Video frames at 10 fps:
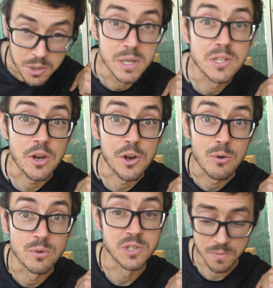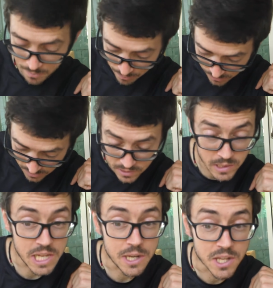The piece I got was
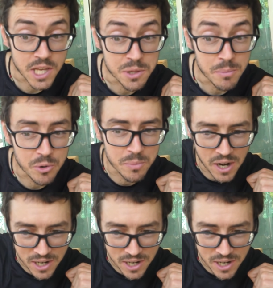lean in the middle, but